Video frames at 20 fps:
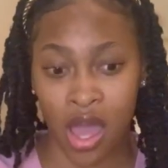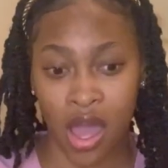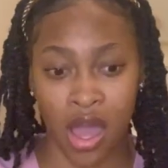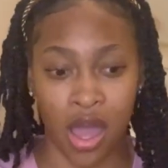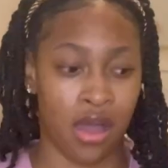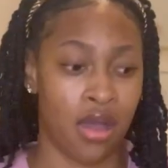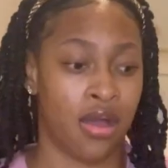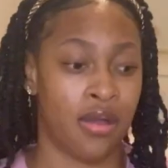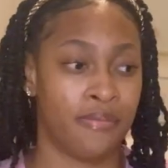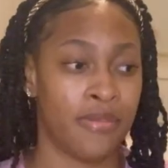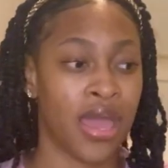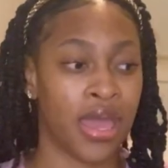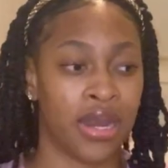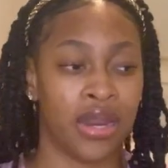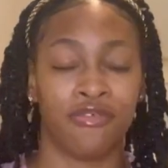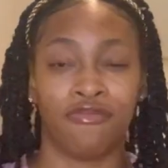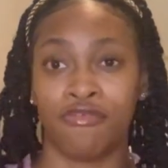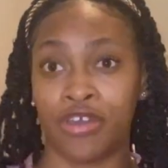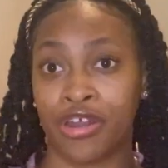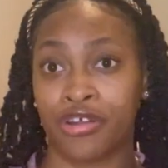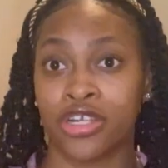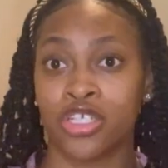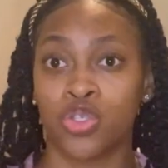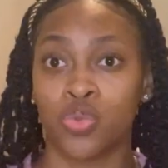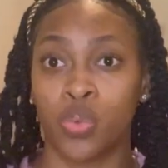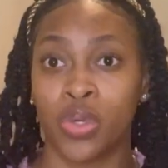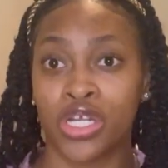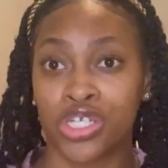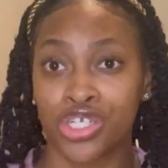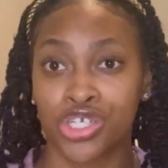And it varies
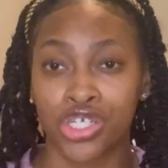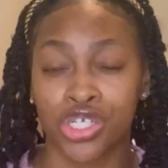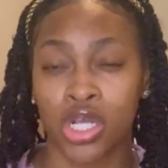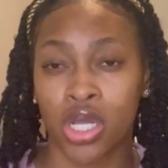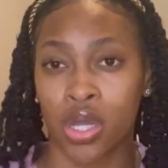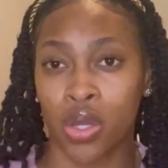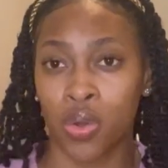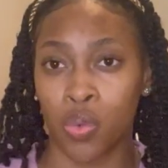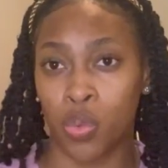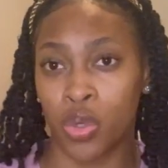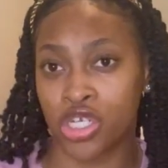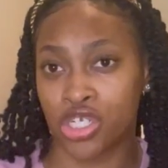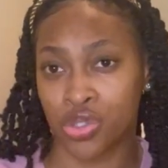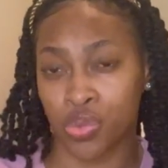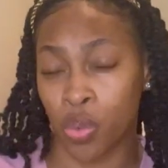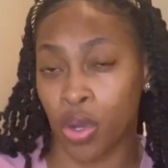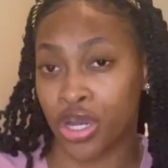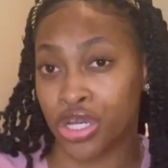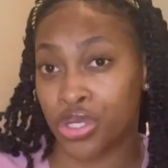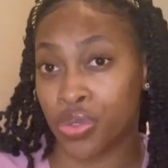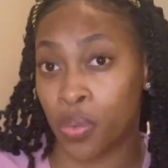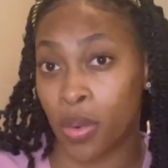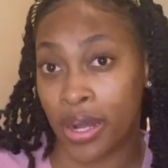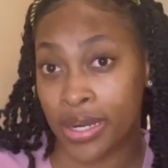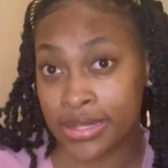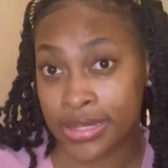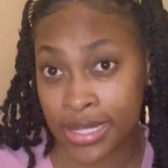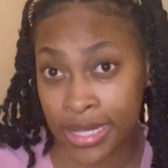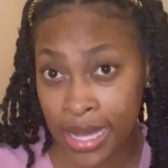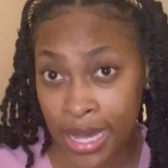which one you want
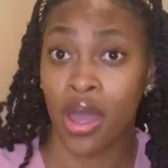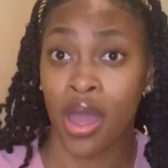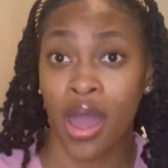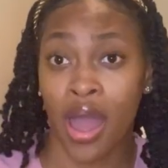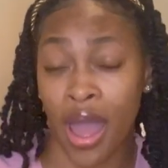to get.